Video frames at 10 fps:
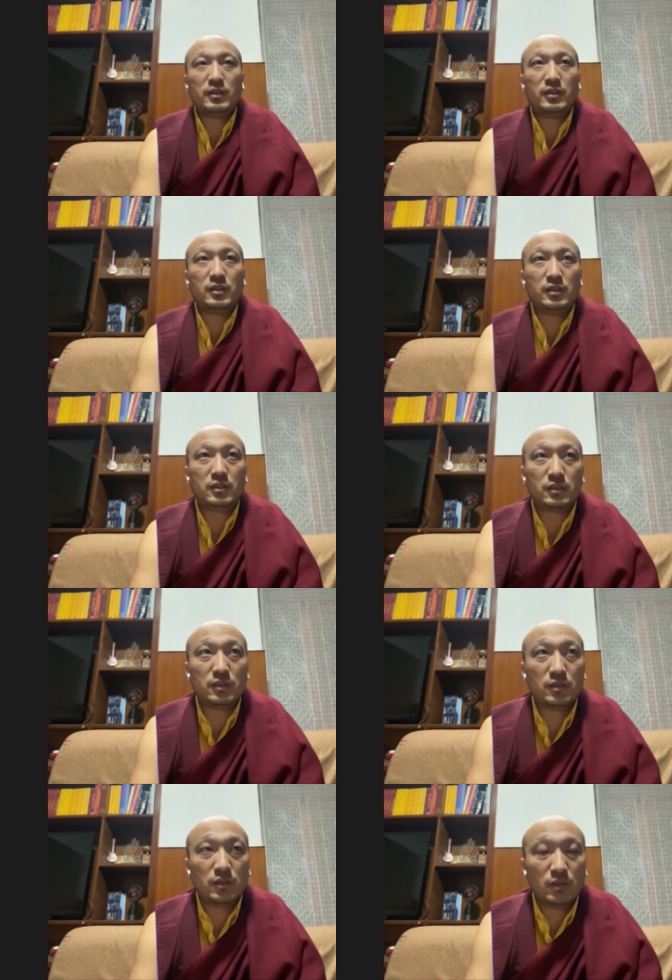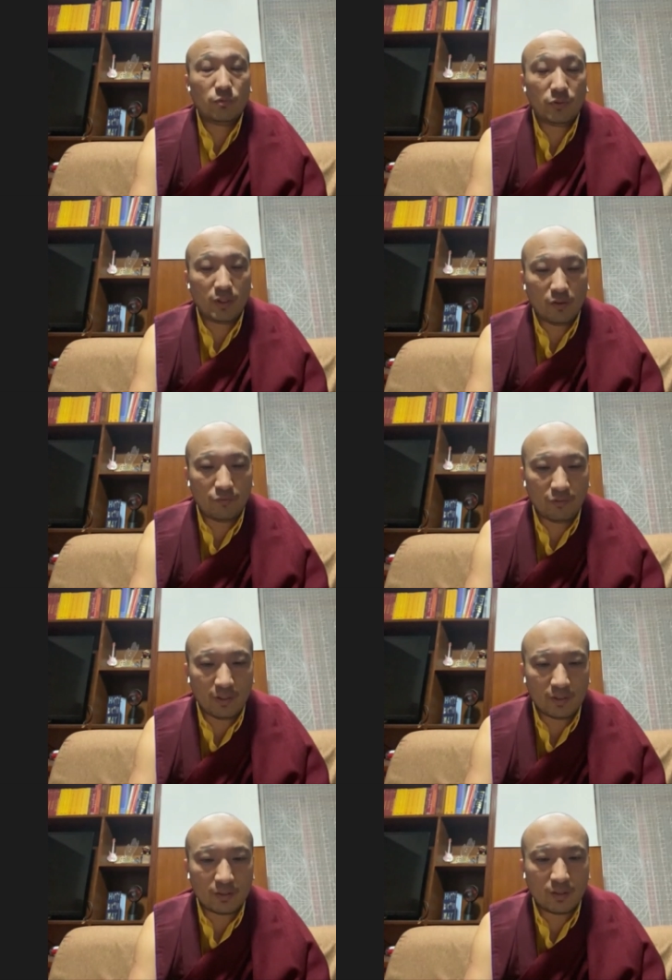is very
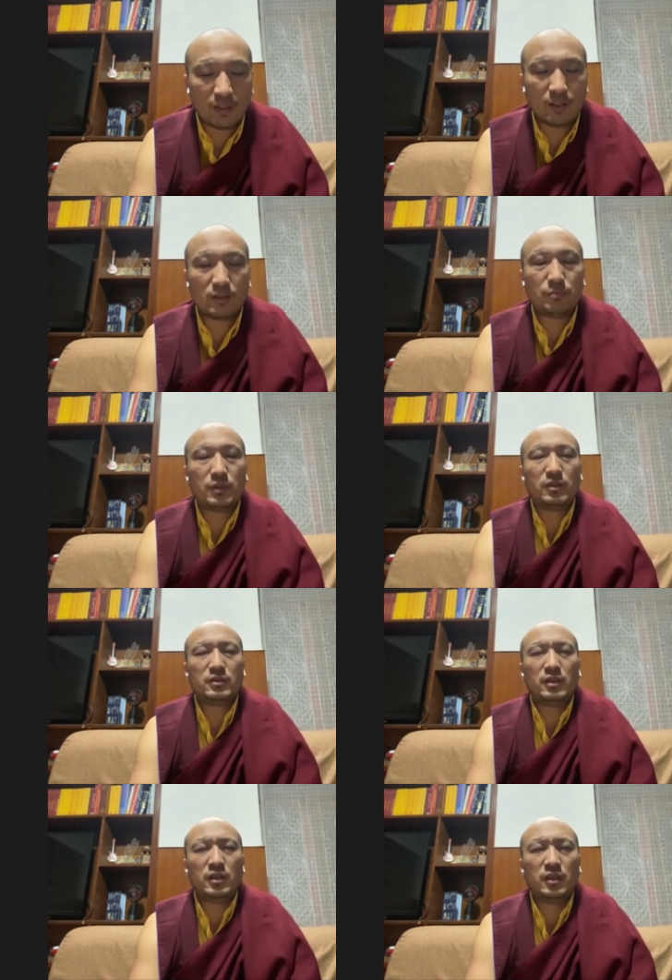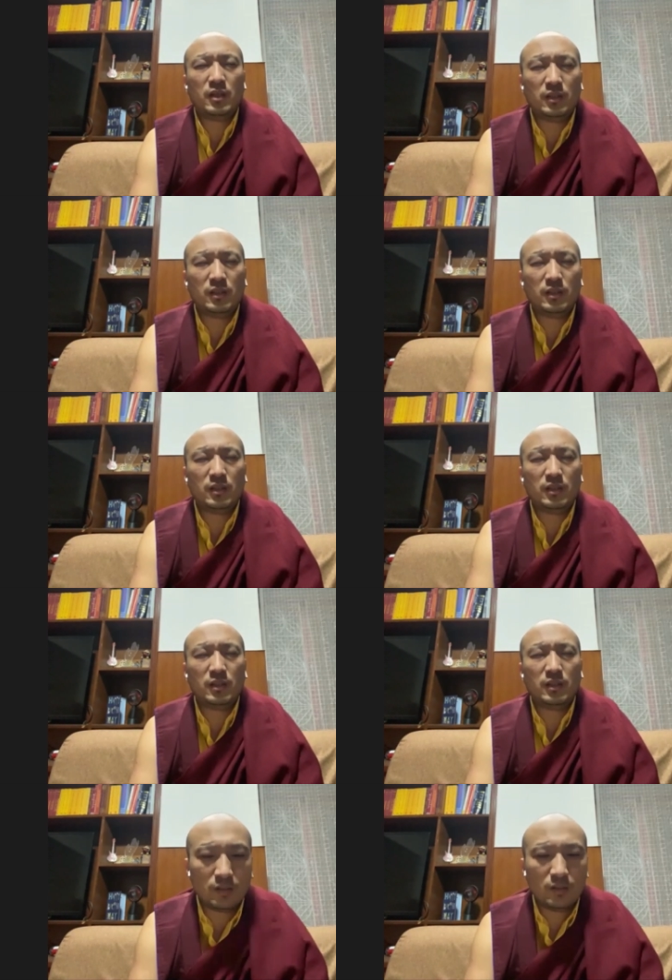afraid, like because they are sick
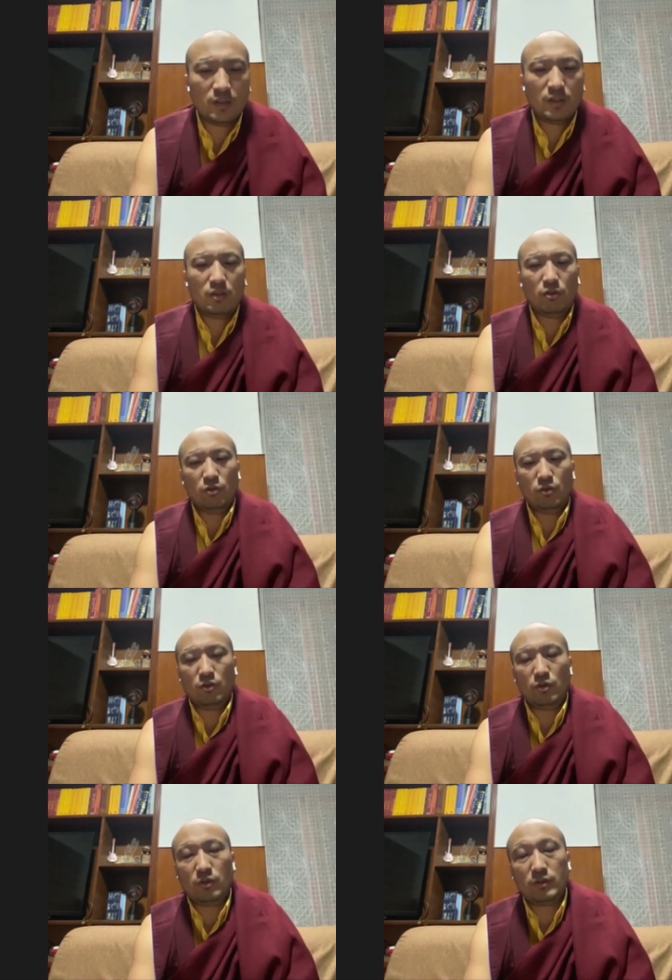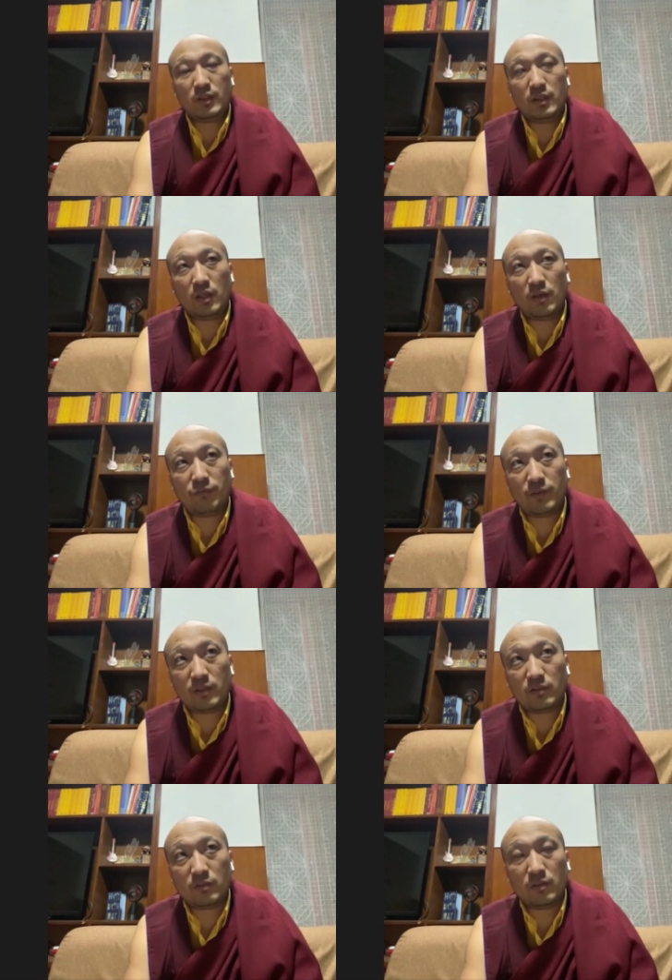or they are
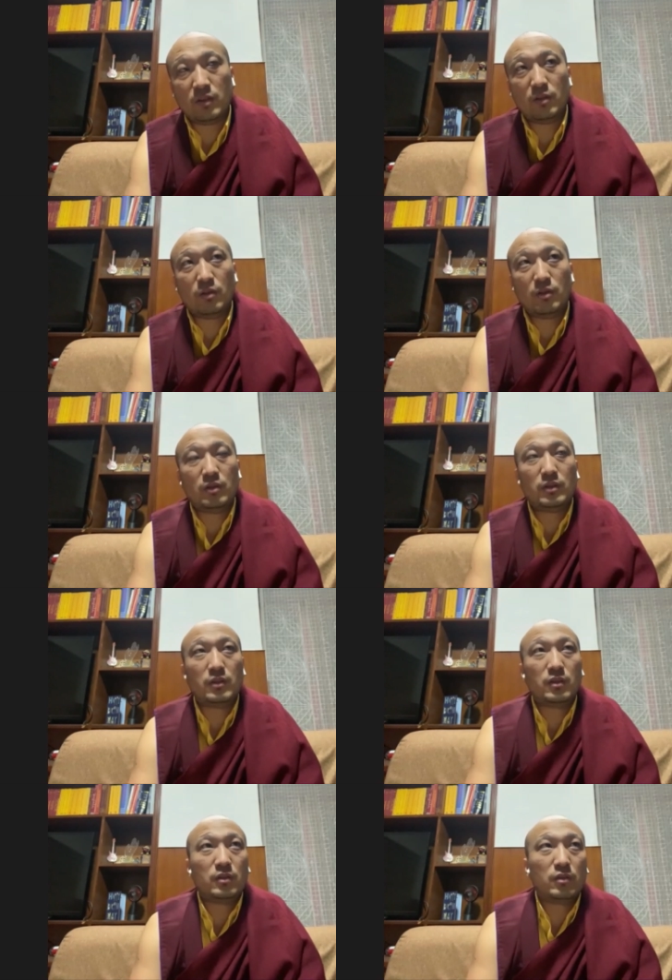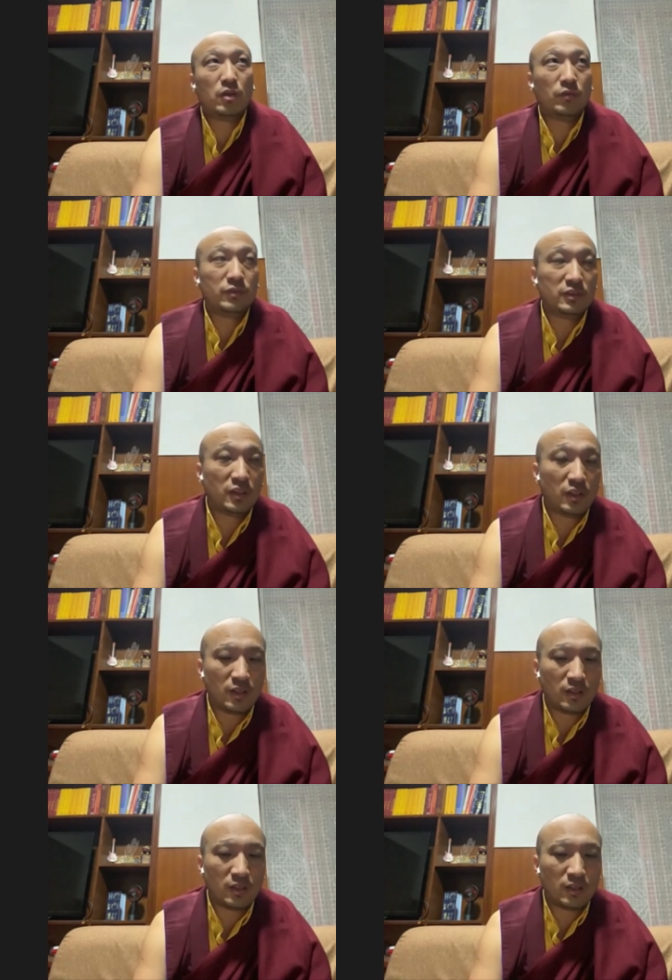afraid uh, of the
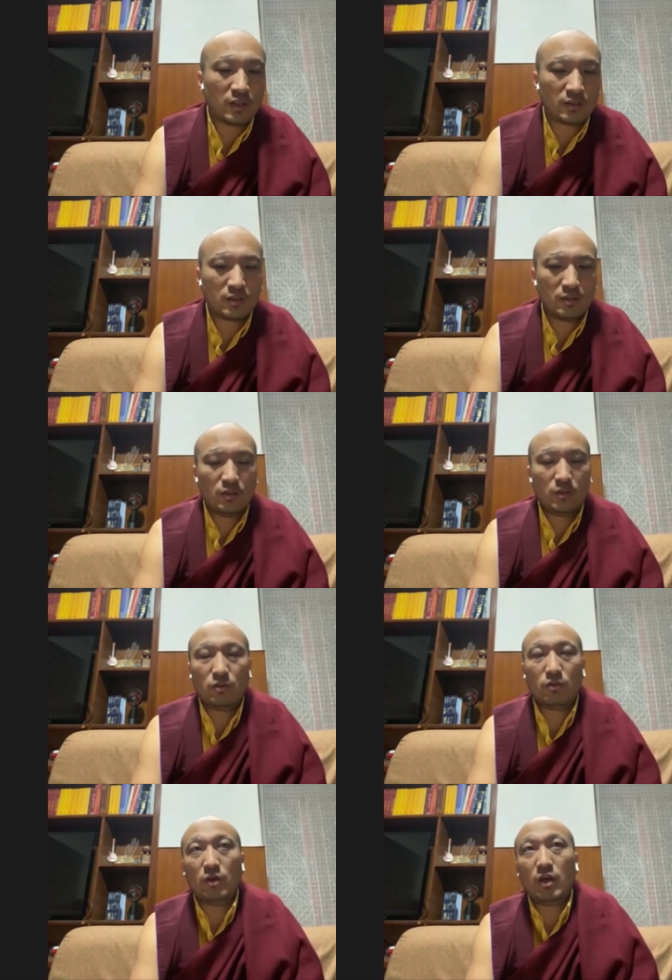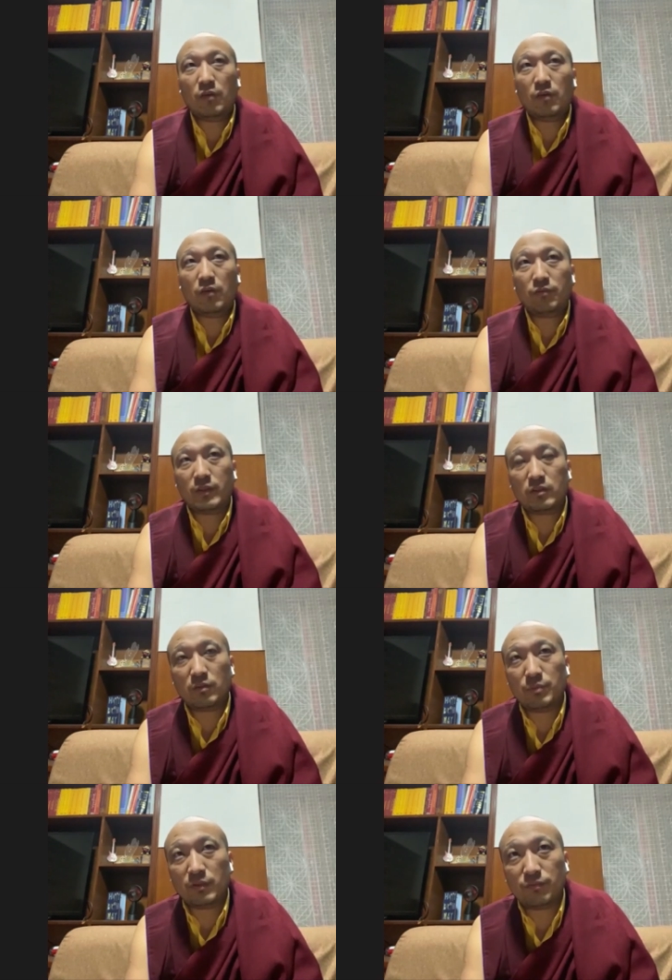dark or afraid
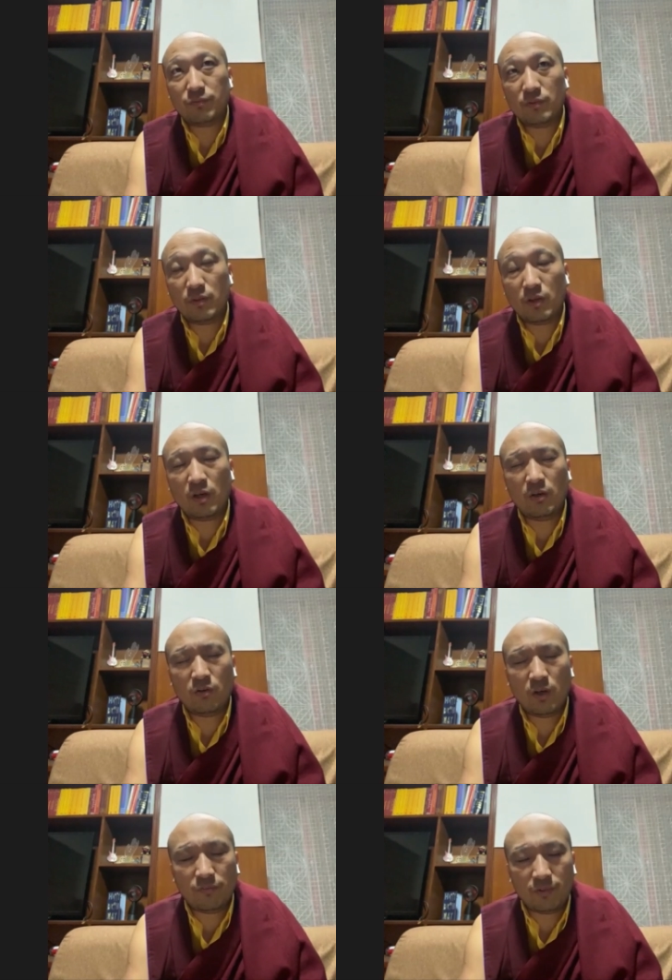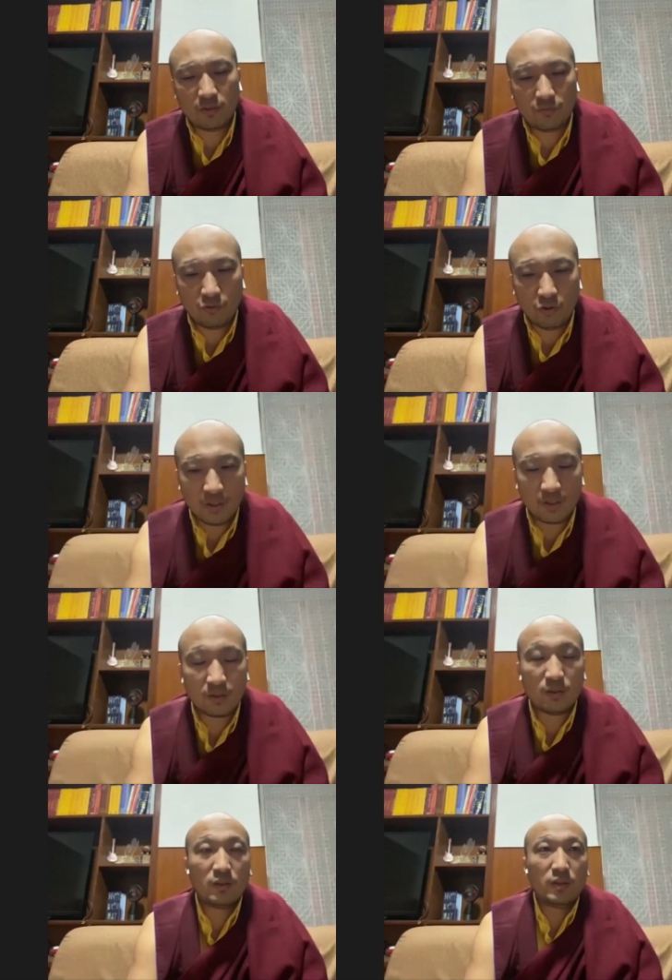of being, or afraid of falling
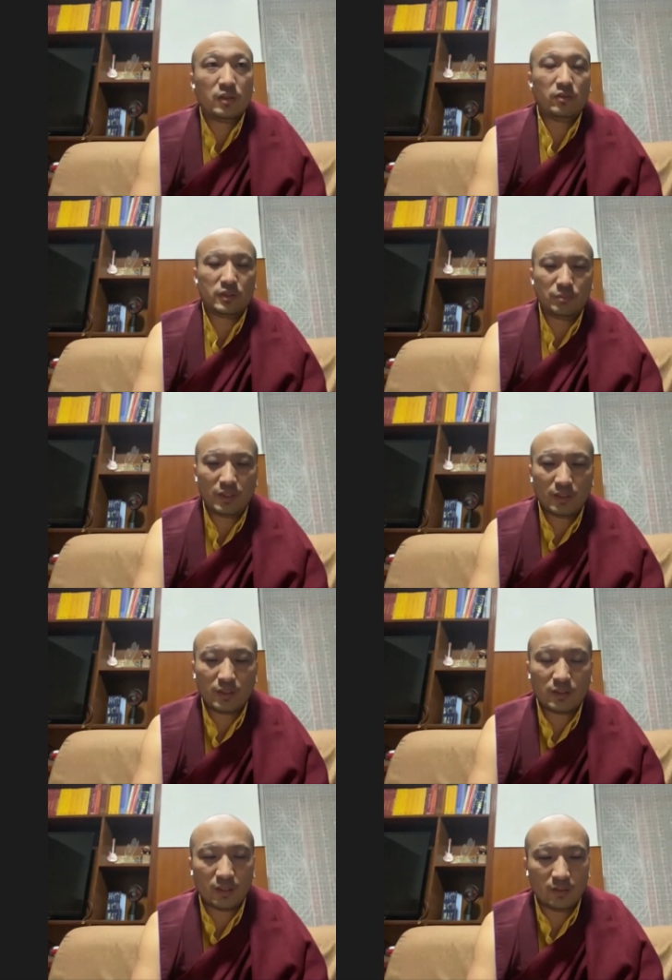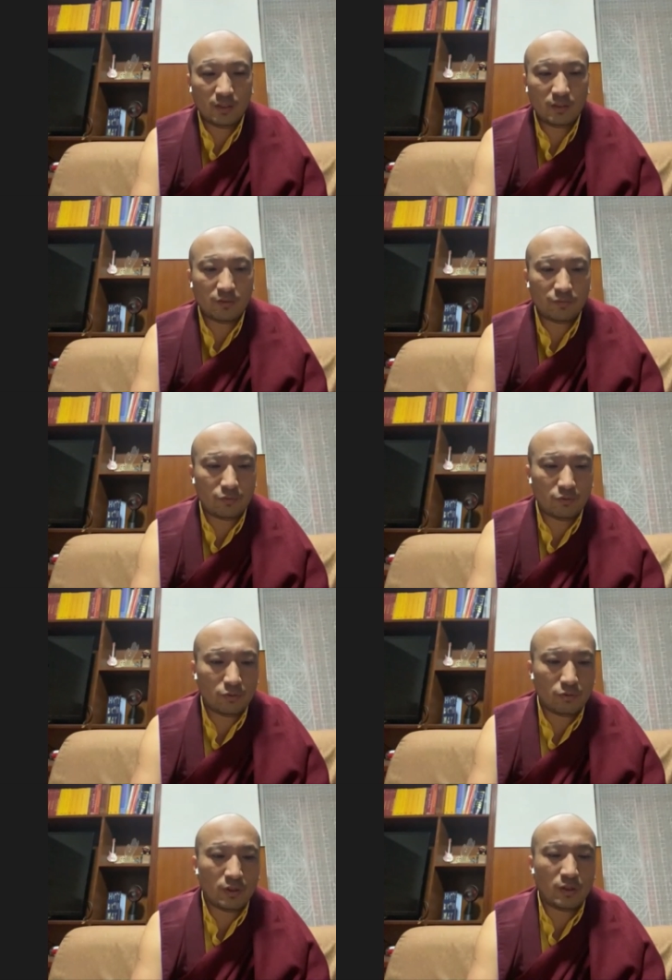or something like that. And then if
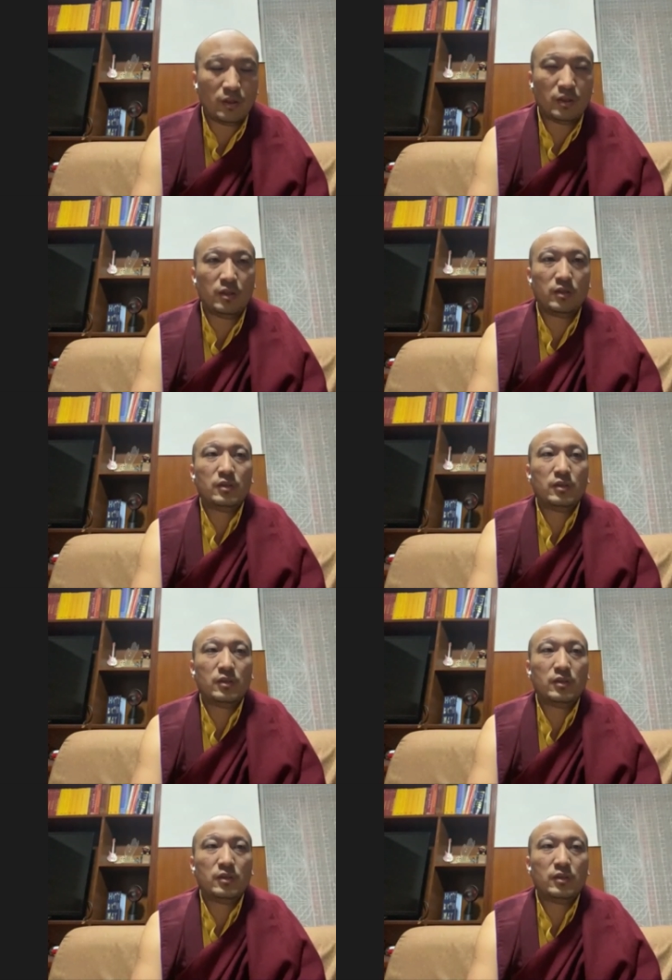you are,